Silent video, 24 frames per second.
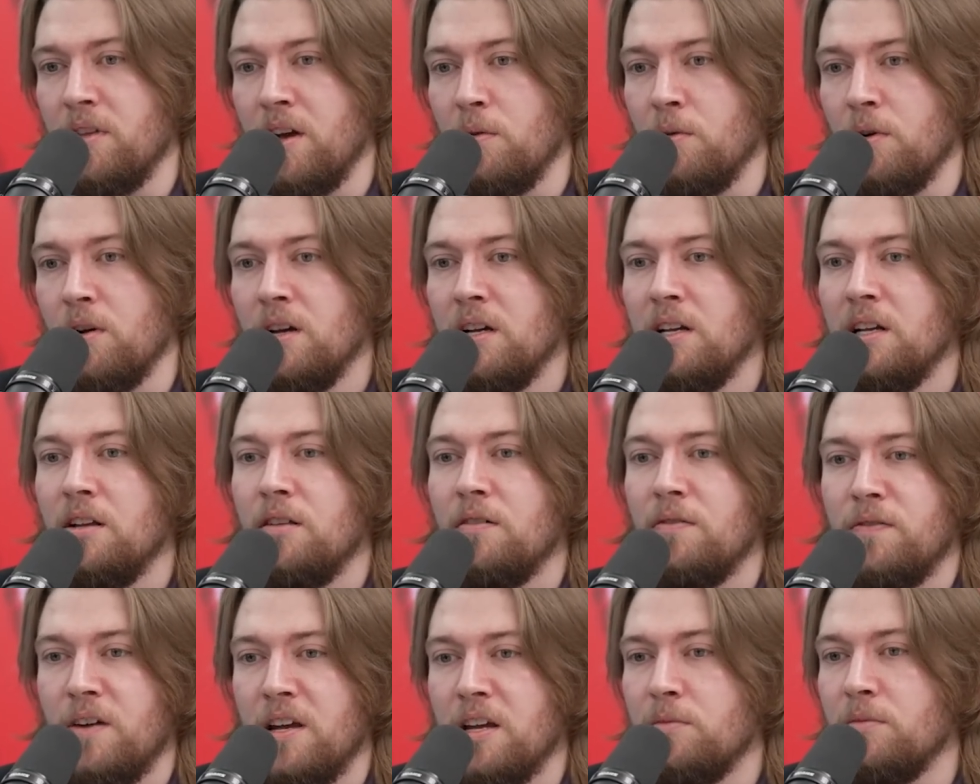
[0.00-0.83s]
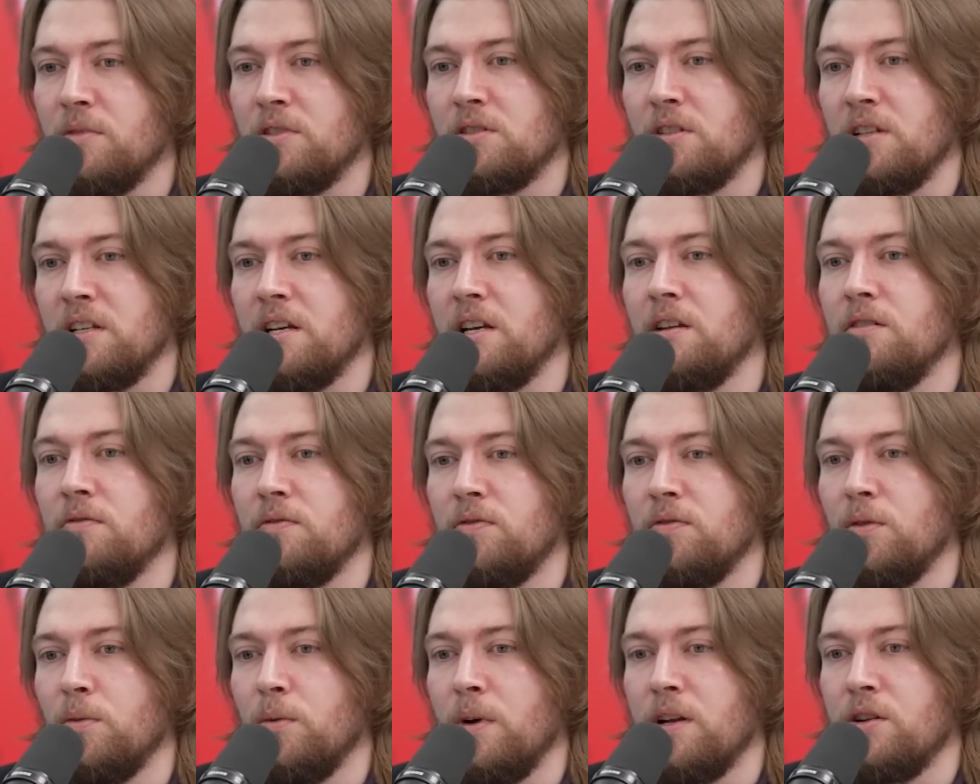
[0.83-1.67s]
They were famously
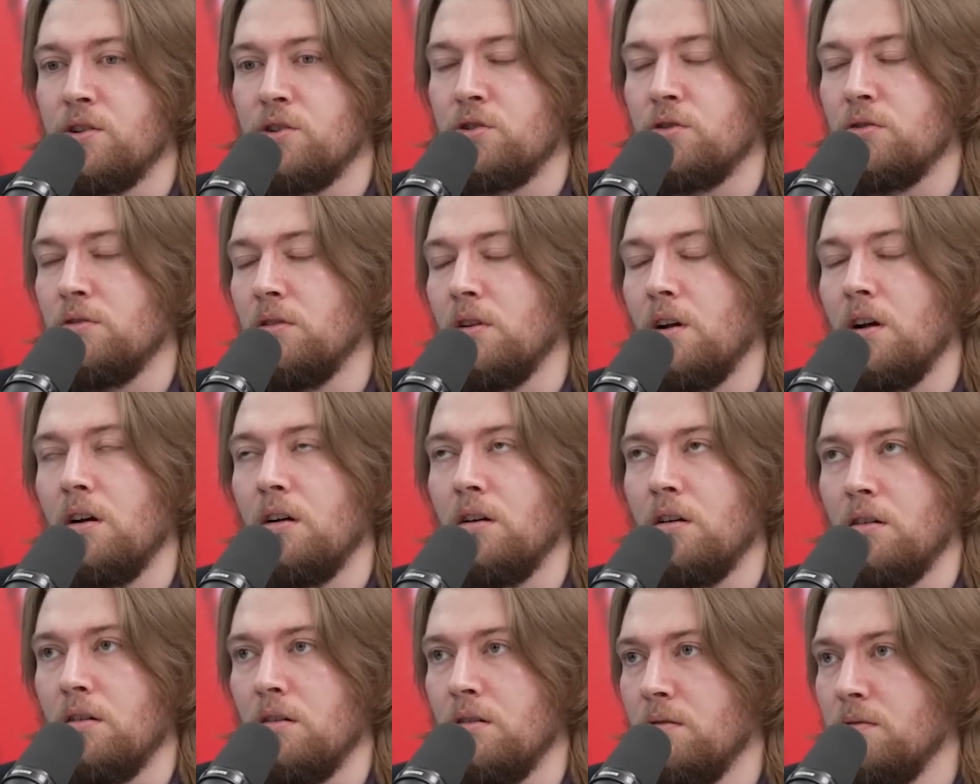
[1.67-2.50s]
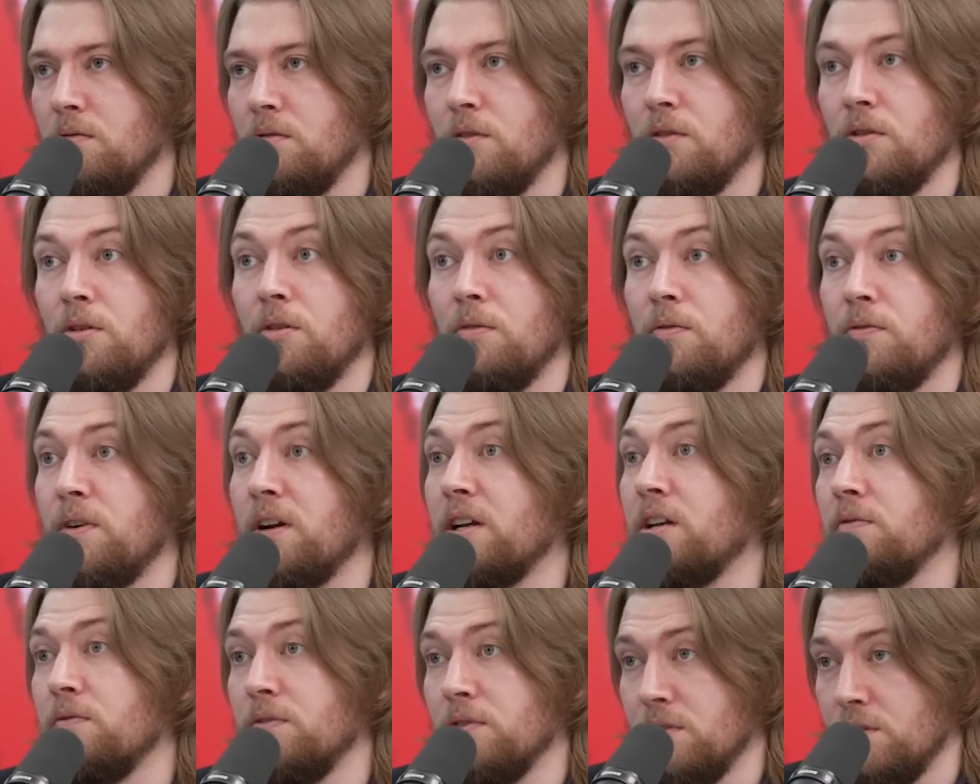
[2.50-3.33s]
influential on the
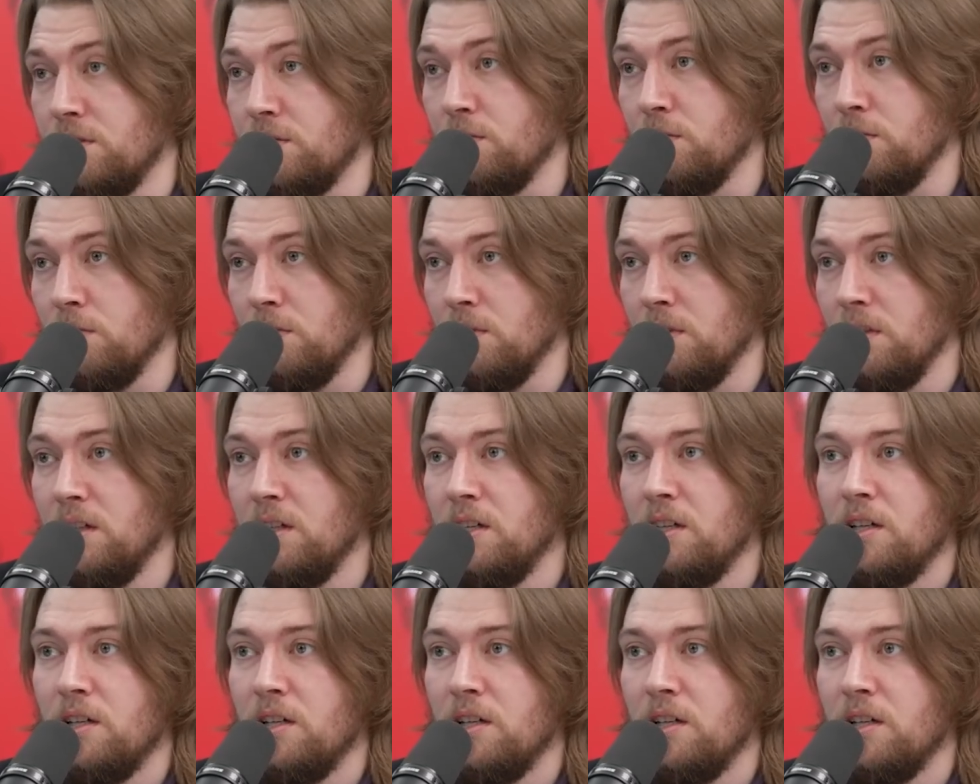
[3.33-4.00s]
Frankfurt School,